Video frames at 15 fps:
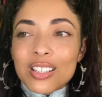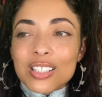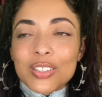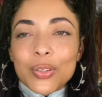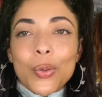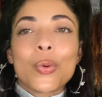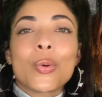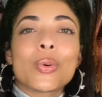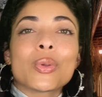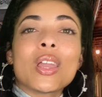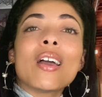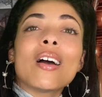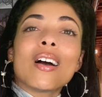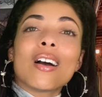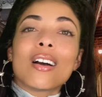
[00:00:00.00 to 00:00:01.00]
So
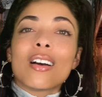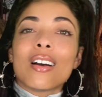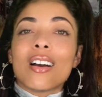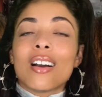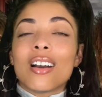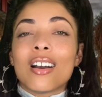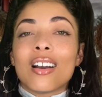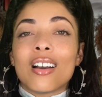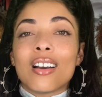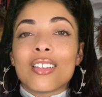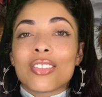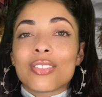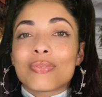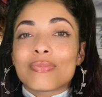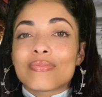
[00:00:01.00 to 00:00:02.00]
yeah,
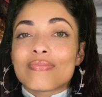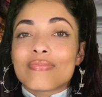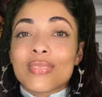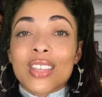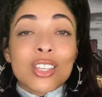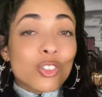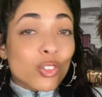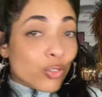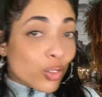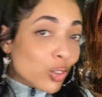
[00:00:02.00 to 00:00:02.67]
thanks for